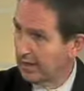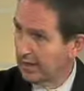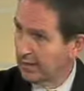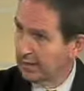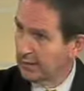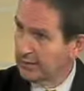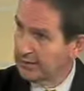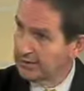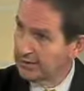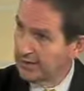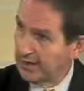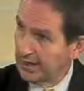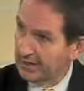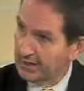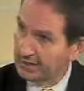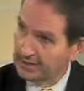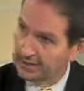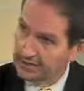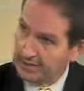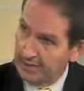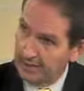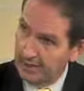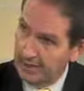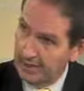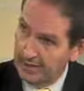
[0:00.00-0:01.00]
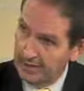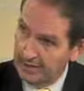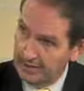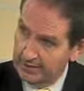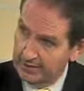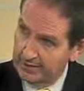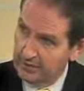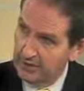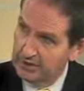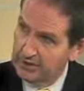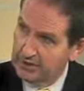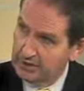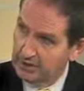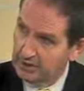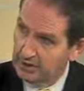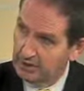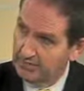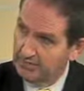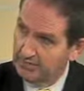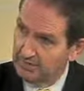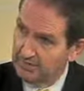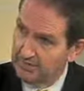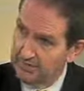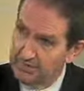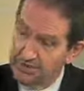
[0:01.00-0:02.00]
who's the
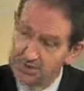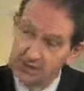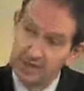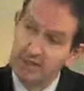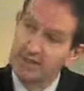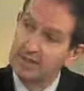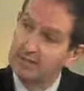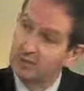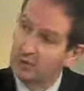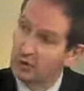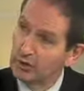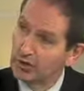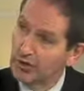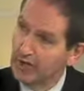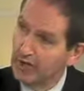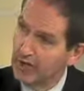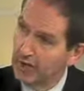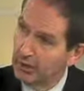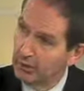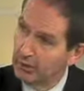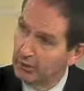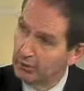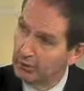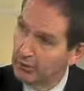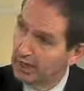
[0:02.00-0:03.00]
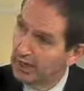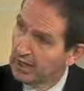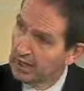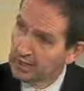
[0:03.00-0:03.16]
ex-editor-in-chief of the Sydney Morning Herald.